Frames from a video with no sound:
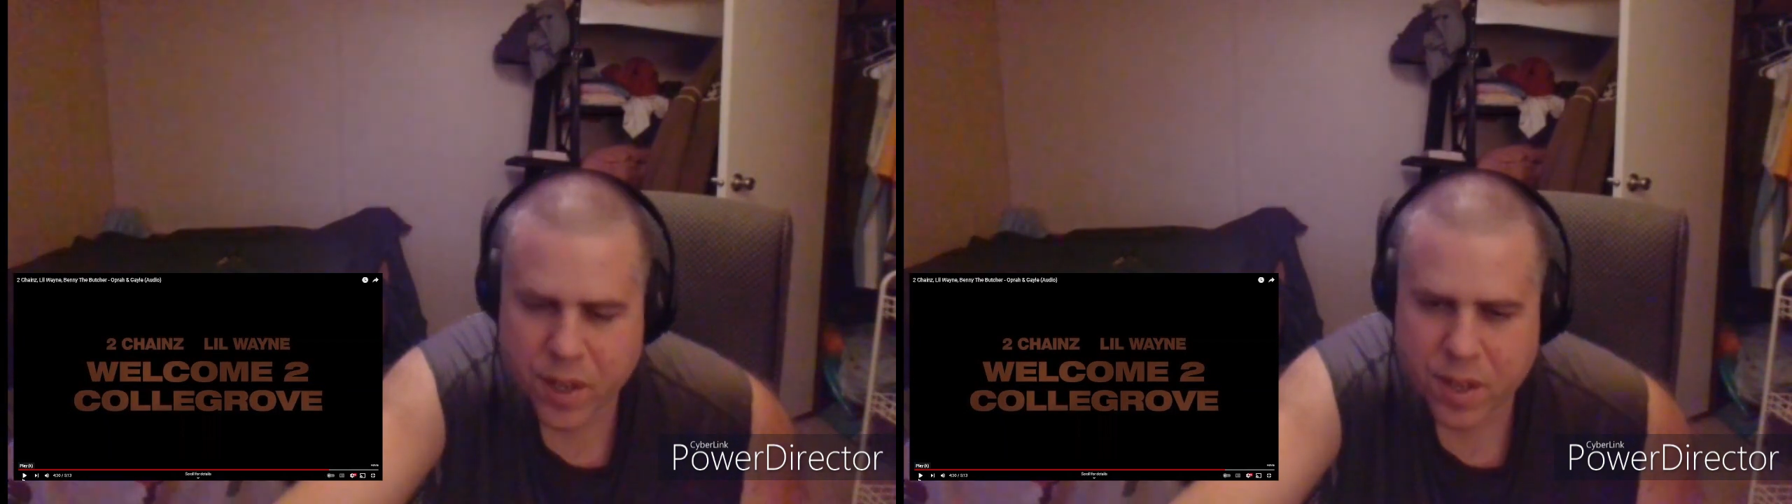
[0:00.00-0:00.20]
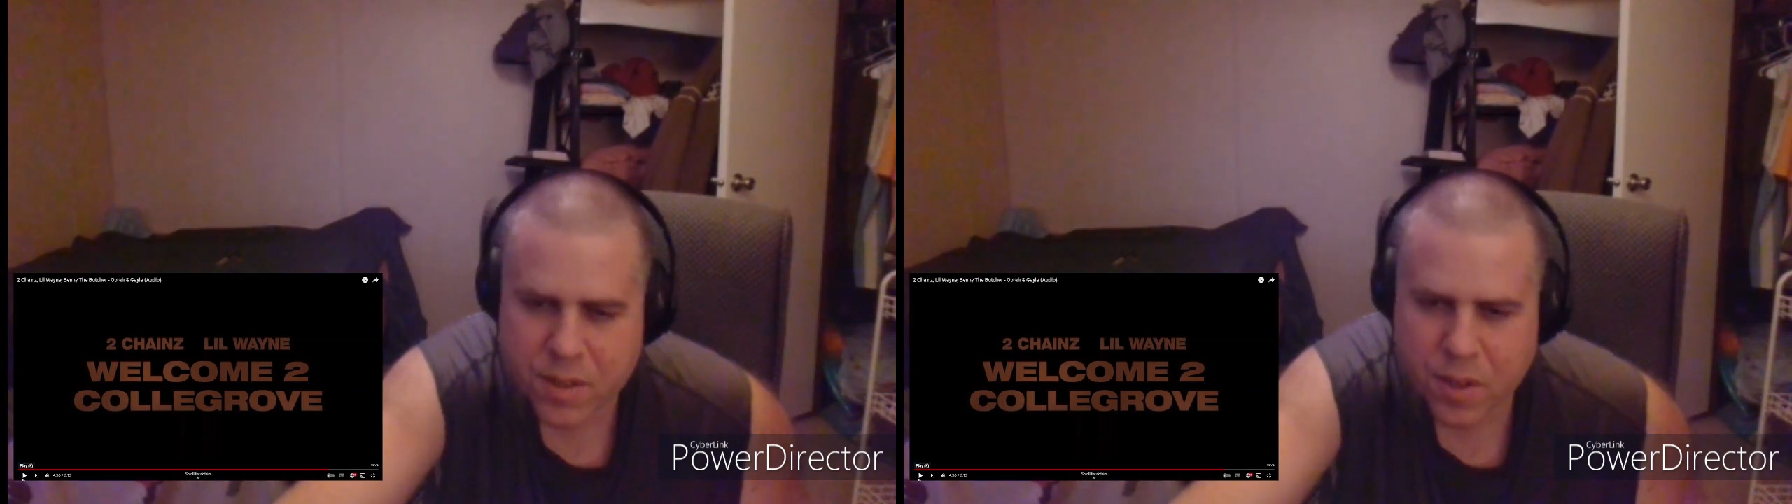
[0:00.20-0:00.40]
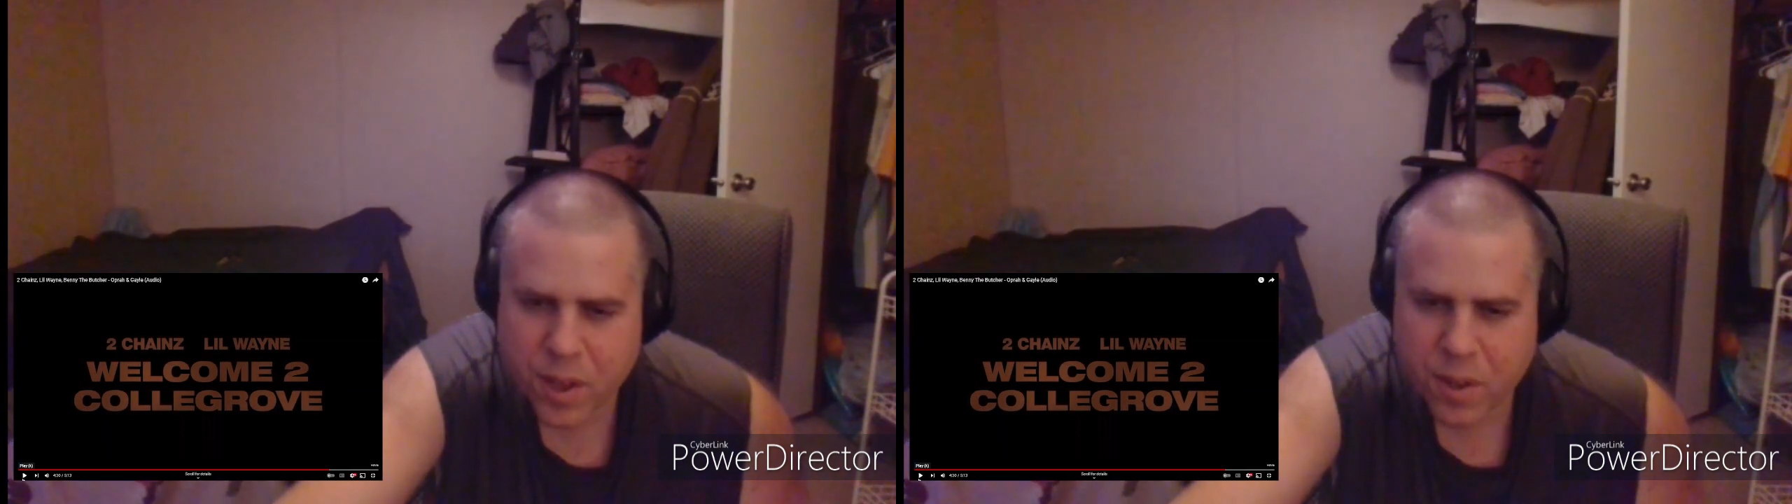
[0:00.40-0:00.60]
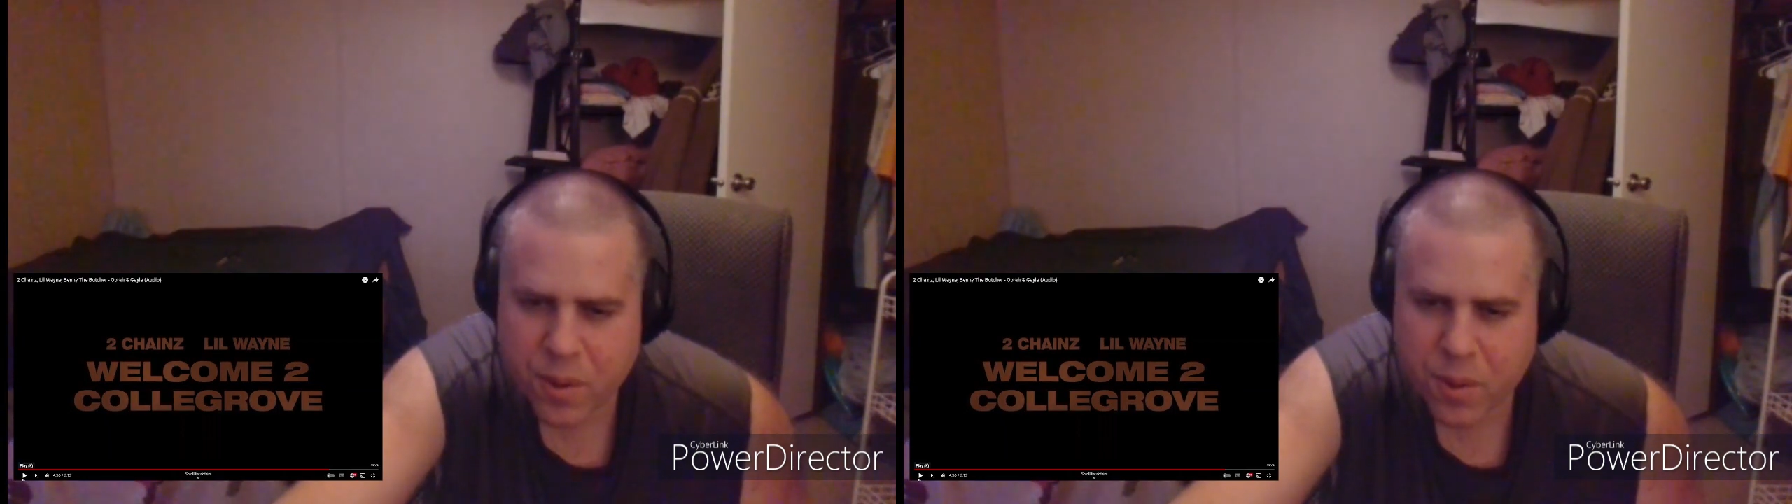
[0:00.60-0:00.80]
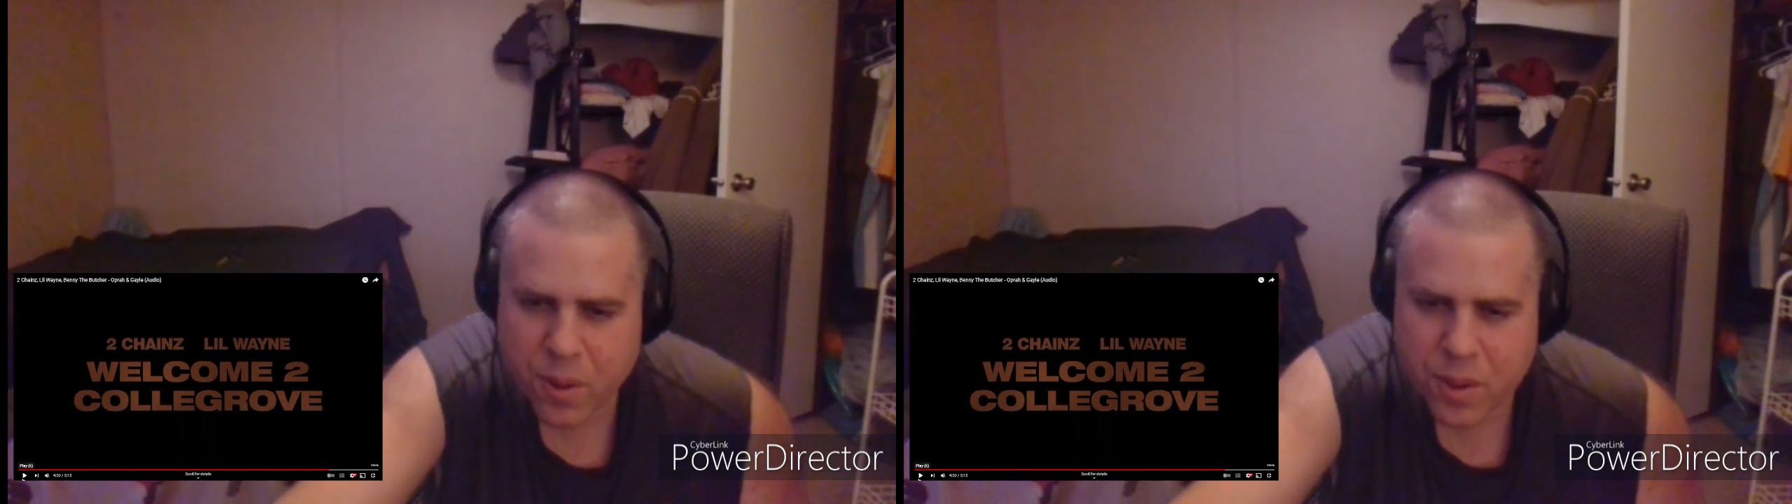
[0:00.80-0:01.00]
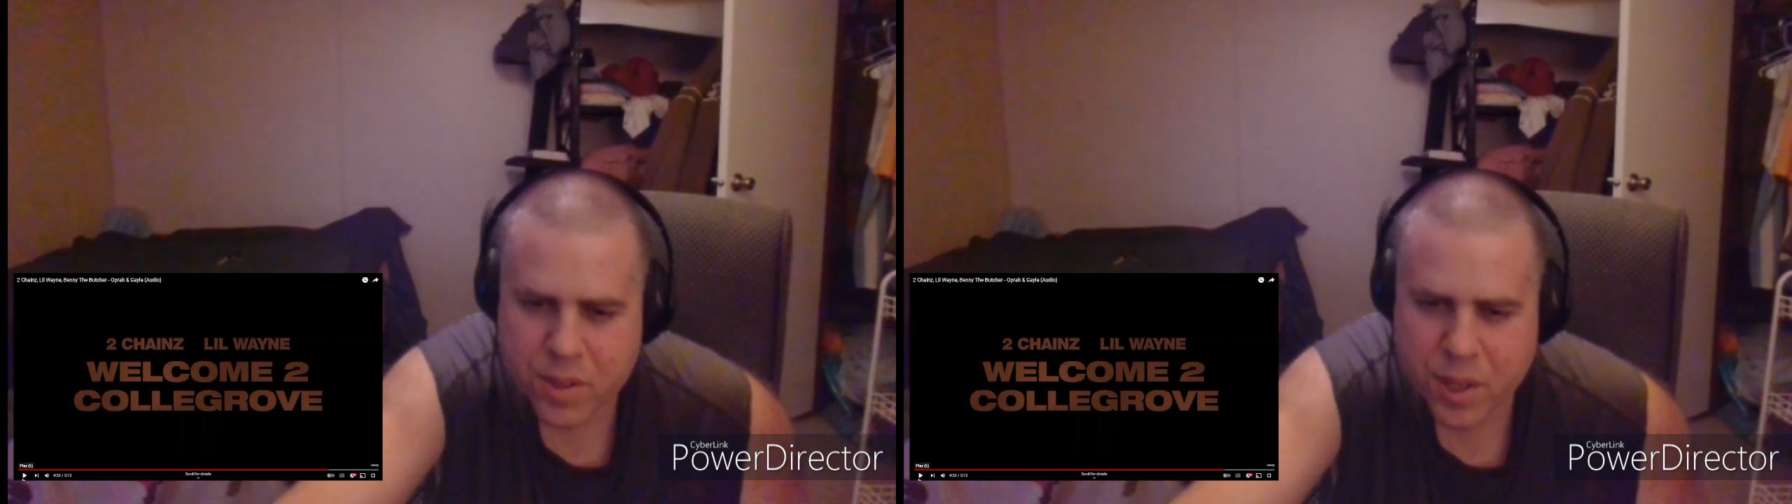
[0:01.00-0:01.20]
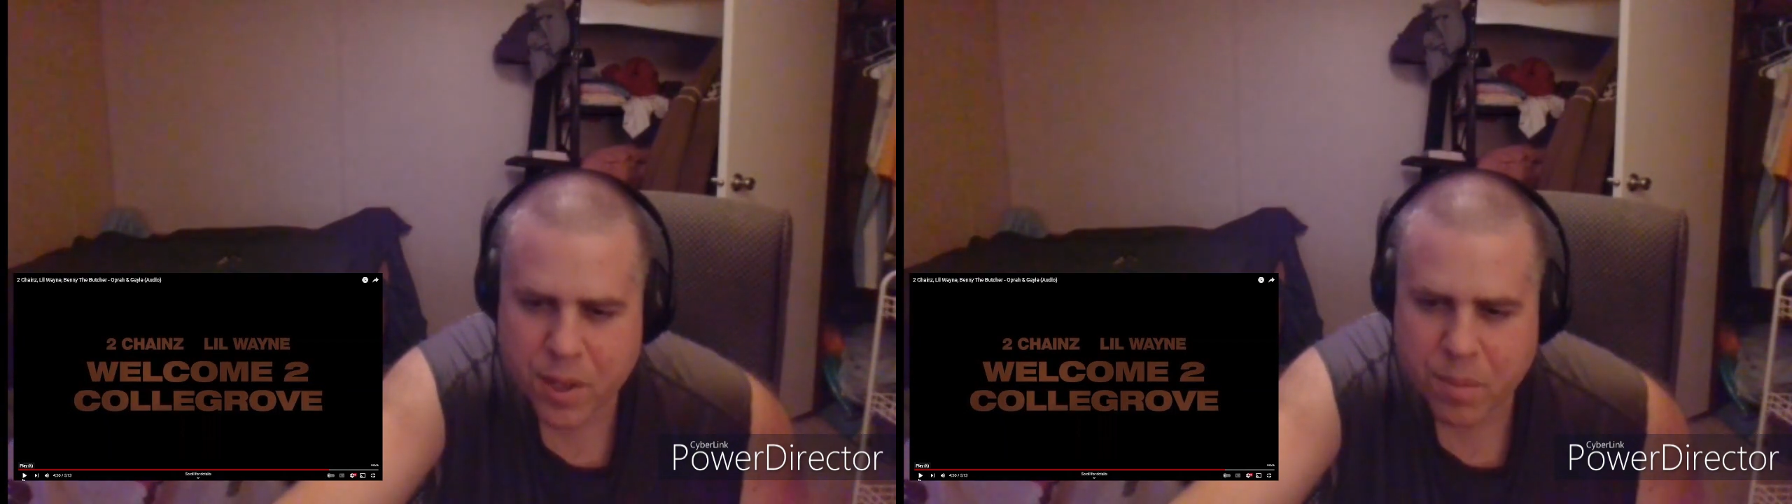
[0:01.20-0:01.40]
fans like New York City